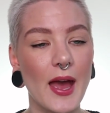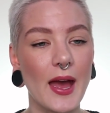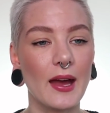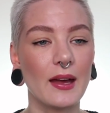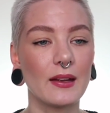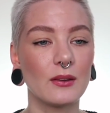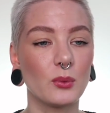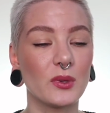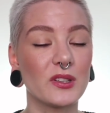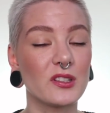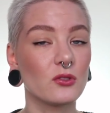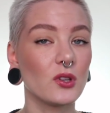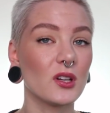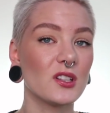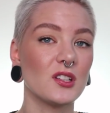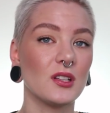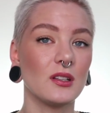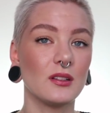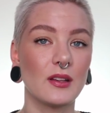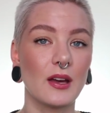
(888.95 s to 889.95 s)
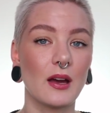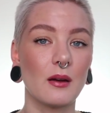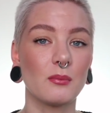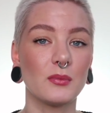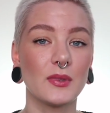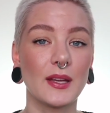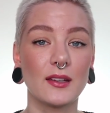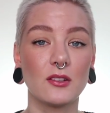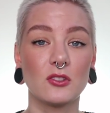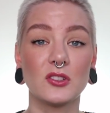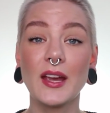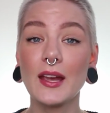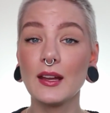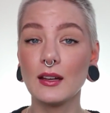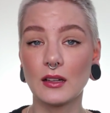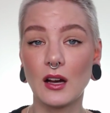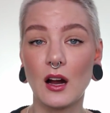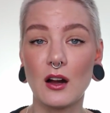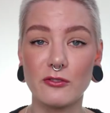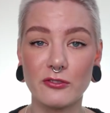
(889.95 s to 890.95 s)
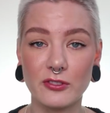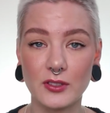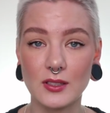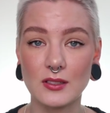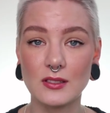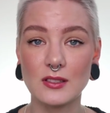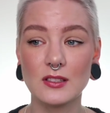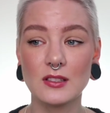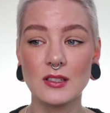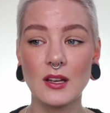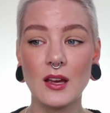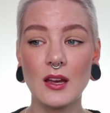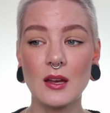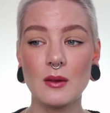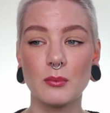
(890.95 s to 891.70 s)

and when stretching them, they could gain a confidence